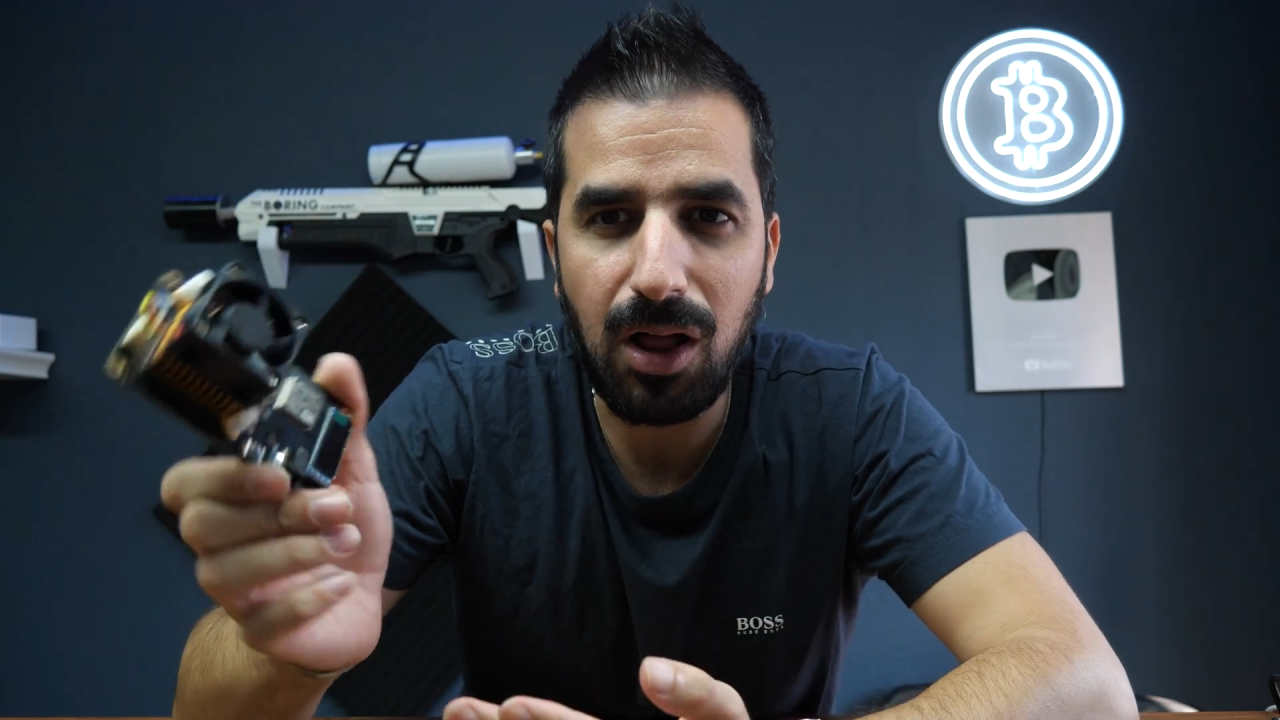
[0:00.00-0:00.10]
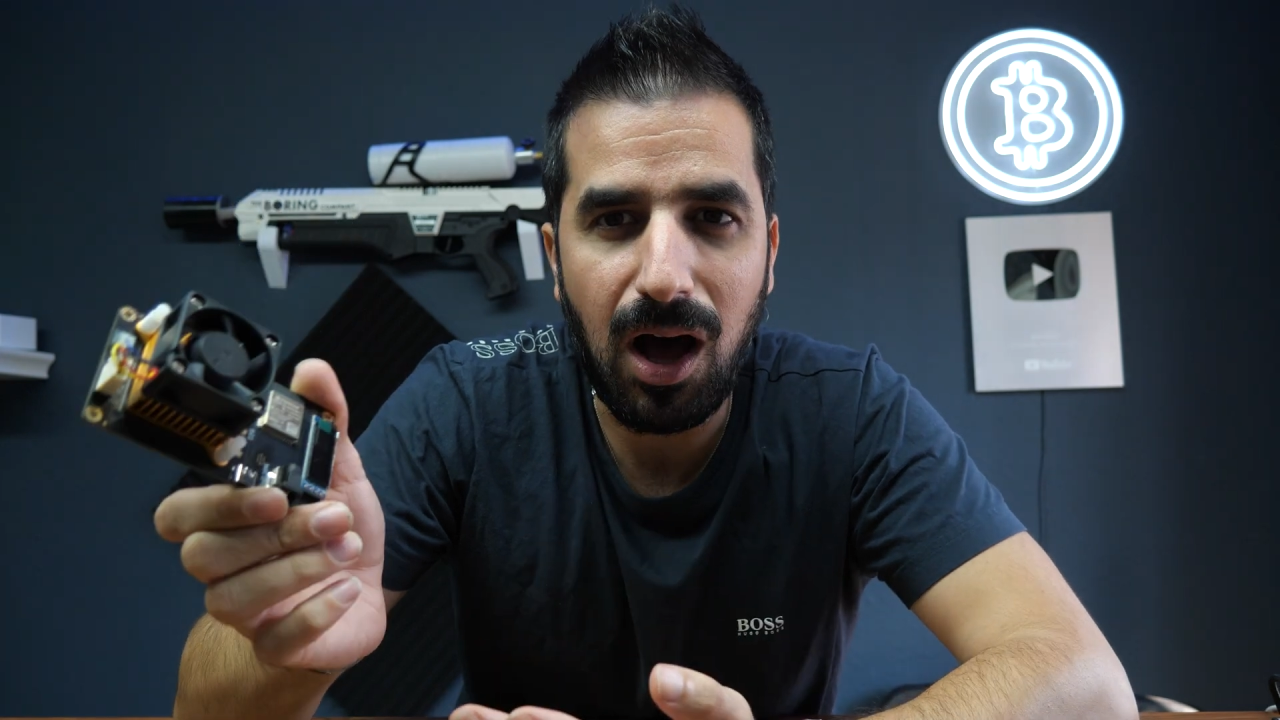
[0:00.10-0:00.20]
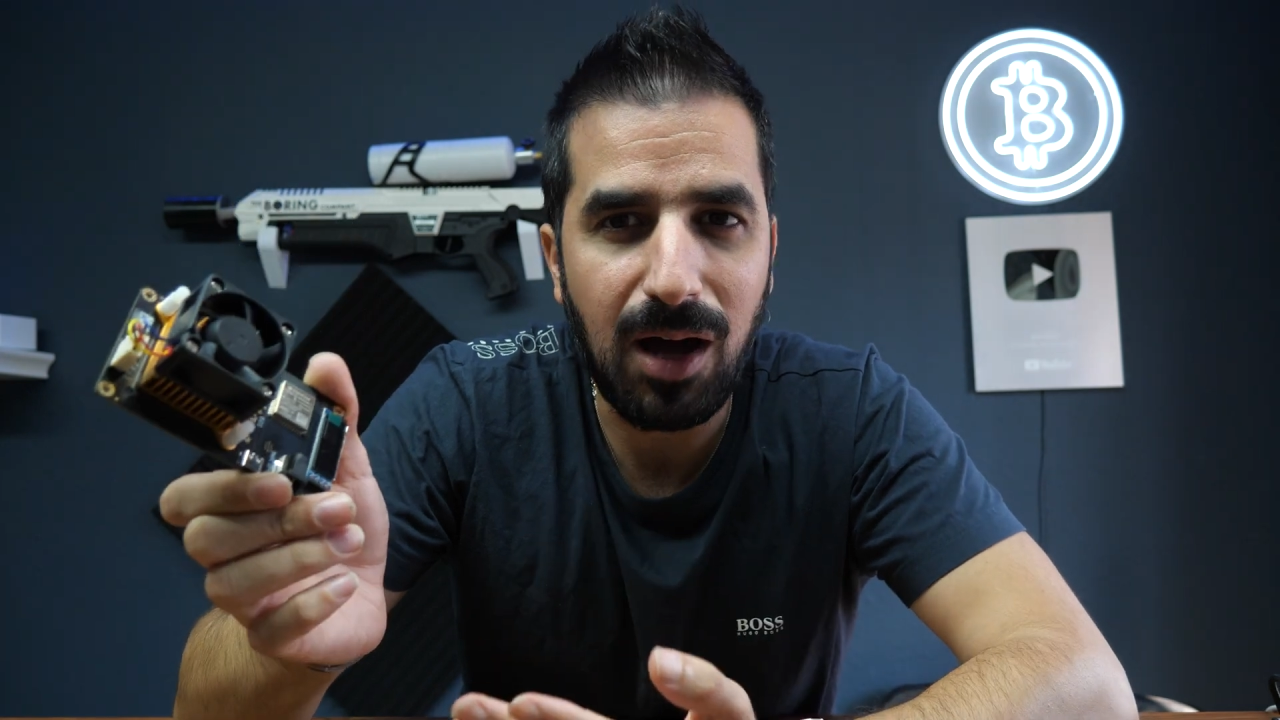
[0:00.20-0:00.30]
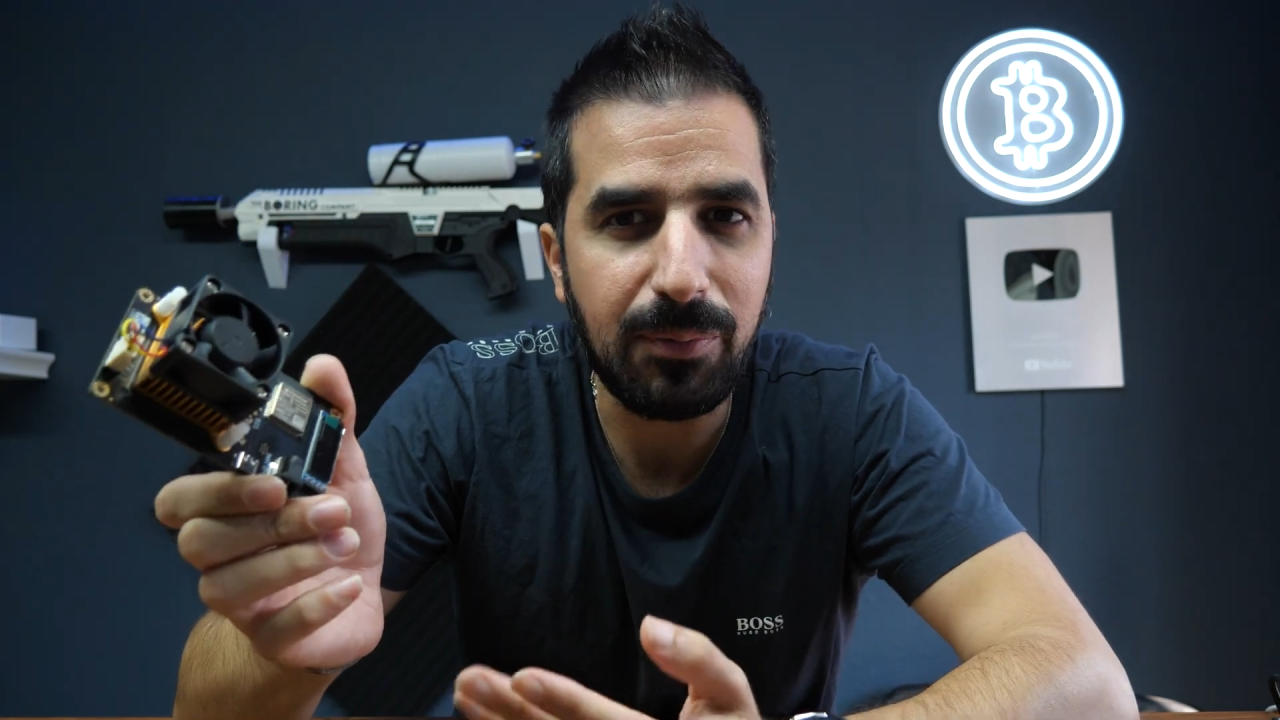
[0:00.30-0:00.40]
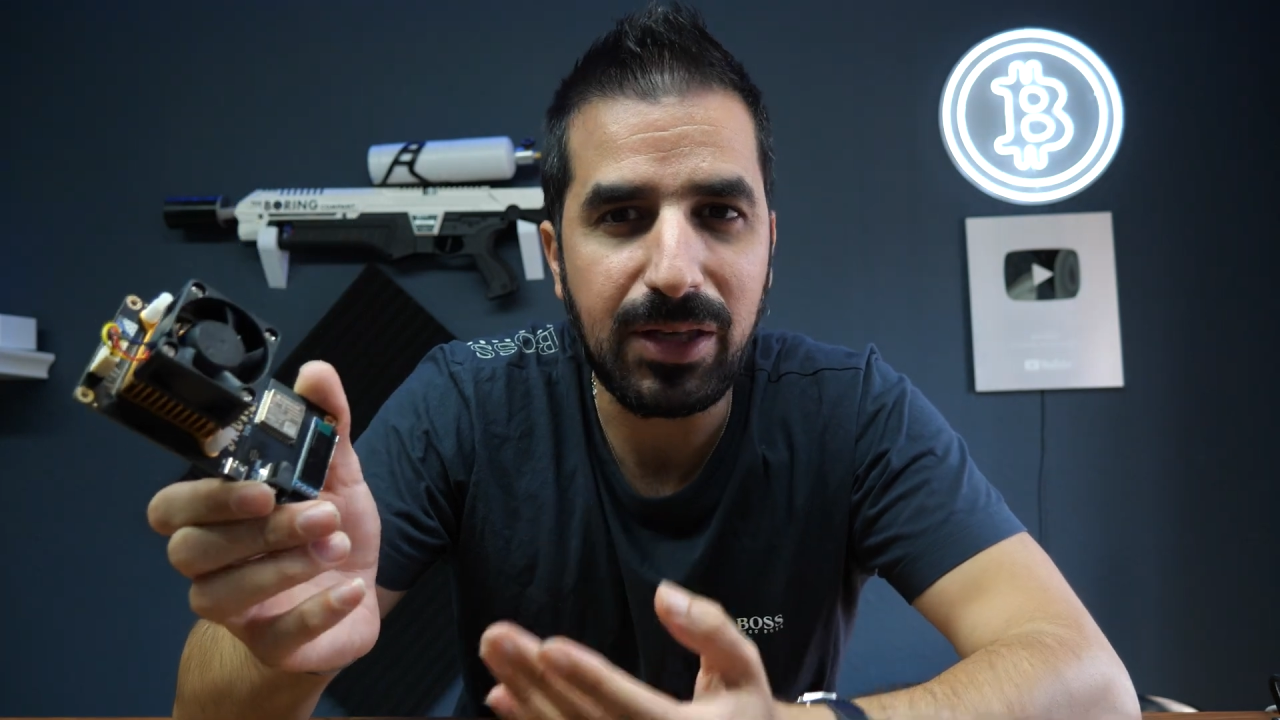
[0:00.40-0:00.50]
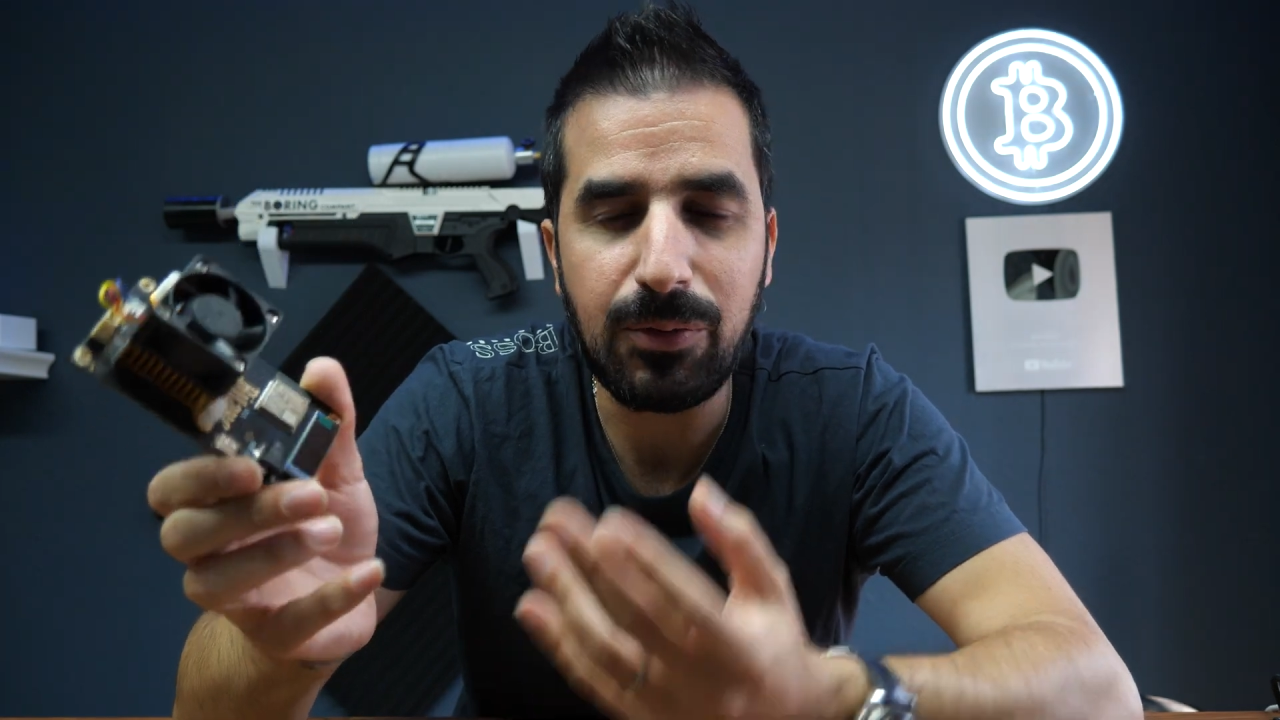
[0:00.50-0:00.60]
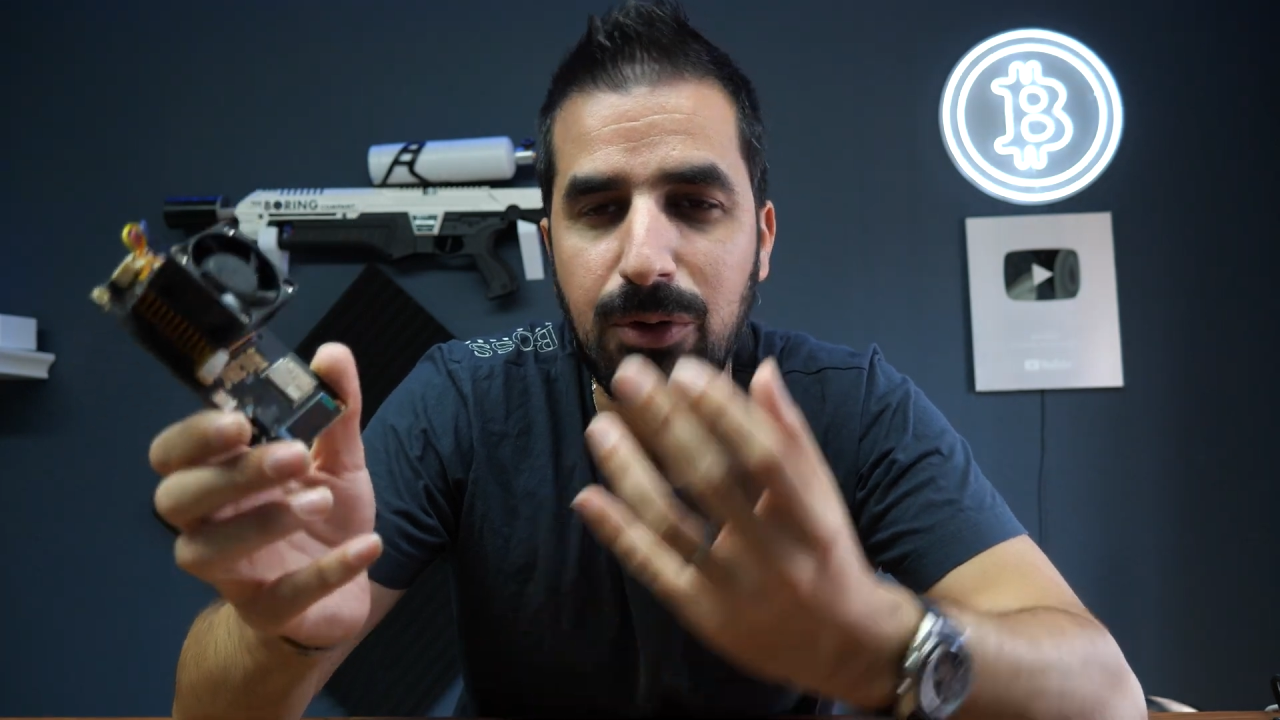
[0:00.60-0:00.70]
hobby